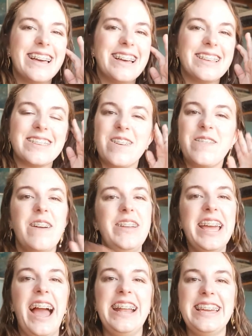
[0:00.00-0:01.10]
So if you have
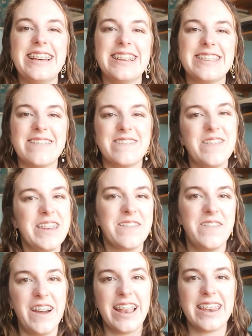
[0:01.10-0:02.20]
any ideas of something
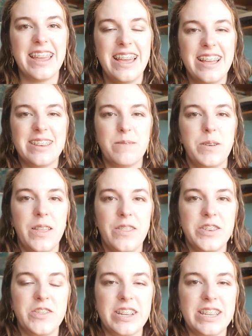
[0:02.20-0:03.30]
fun to put on the
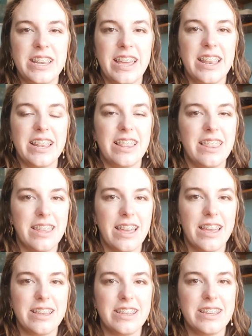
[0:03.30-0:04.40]
tree to knit,
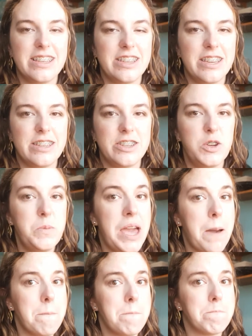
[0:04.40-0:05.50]
shoot me
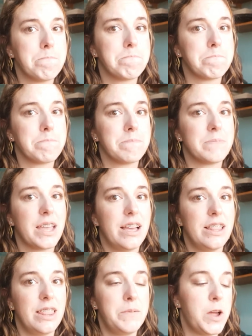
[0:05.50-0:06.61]
up.
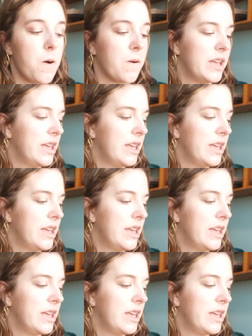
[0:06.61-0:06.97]
Let me know.